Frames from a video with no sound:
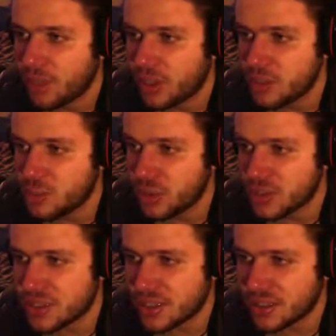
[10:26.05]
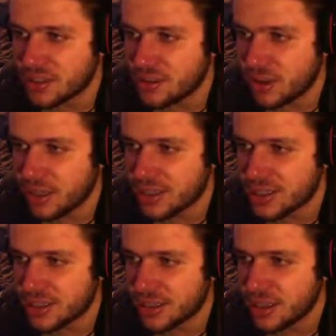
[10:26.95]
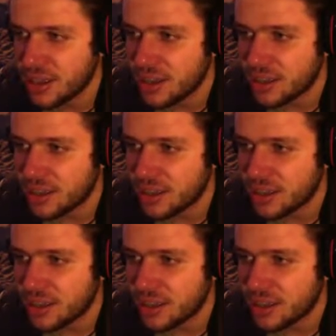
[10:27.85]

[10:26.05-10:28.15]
He's pretty stuck. Tyrande the stunned.